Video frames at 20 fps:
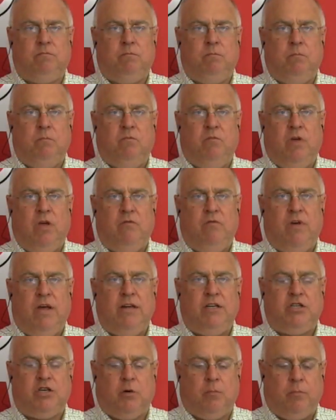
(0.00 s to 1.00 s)

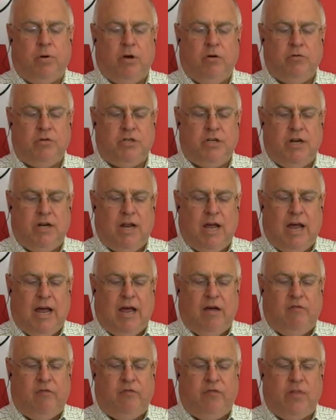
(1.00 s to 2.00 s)
events are posted
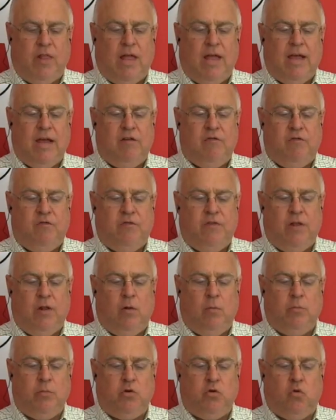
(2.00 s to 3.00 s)
at
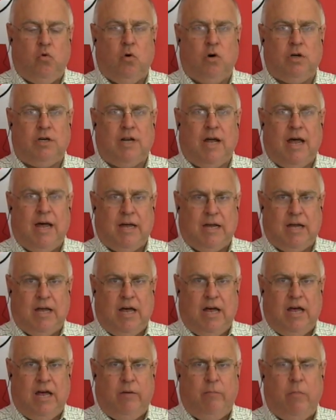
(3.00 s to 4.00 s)

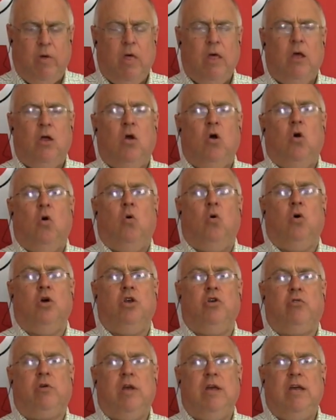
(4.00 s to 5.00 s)
flyfilmtour.com, or
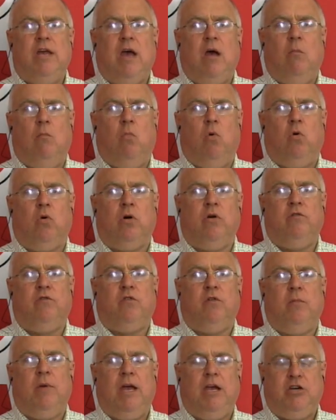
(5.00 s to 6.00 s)
you can get more
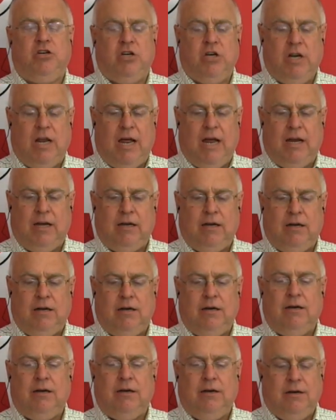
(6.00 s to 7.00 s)
information. You can at, go to.
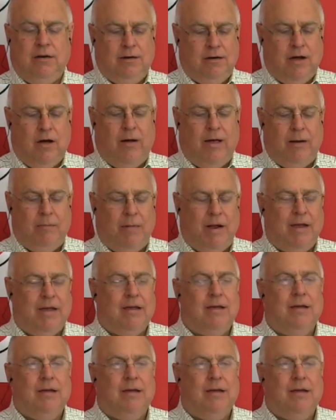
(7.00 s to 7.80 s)
Go ahead, Mike.